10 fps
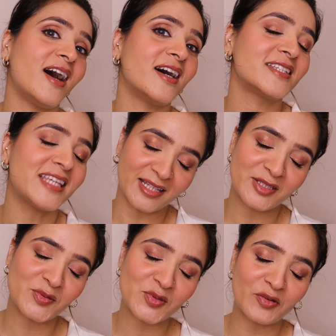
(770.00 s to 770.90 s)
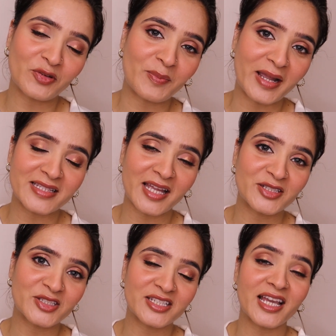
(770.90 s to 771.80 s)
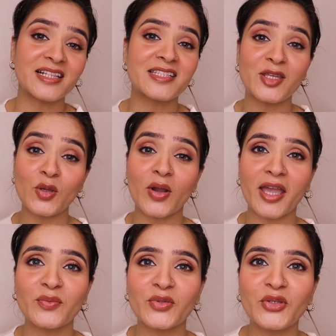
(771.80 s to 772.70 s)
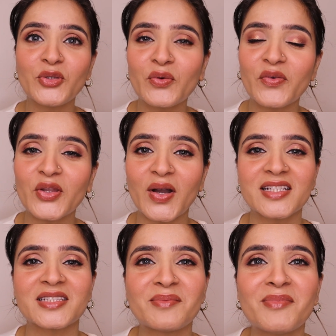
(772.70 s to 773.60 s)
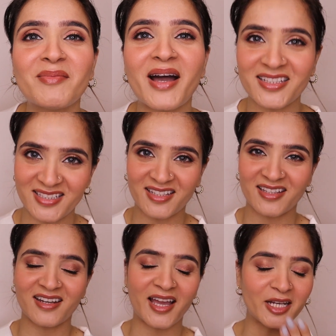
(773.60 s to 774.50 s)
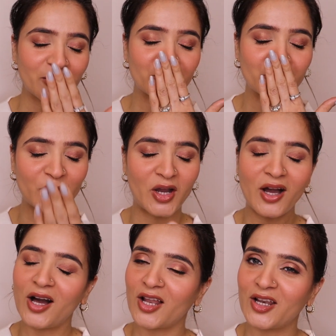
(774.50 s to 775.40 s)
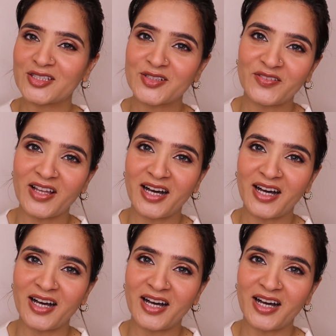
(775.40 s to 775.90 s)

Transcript: Yeah, this was all from my side today. I'll see you again with a new video. Until then, bye bye, take care and lots of